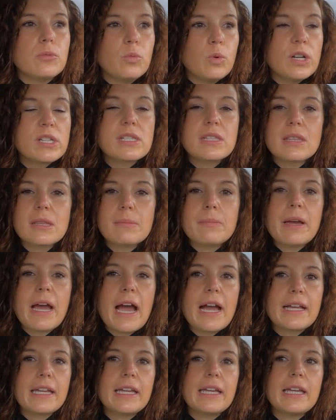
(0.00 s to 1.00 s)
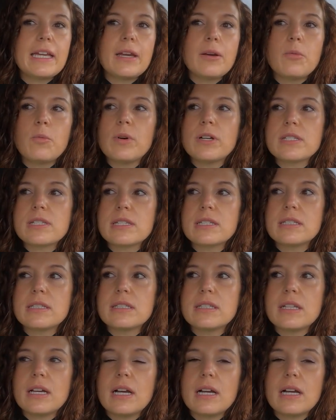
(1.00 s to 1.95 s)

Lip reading: wasn't the backing, it wasn't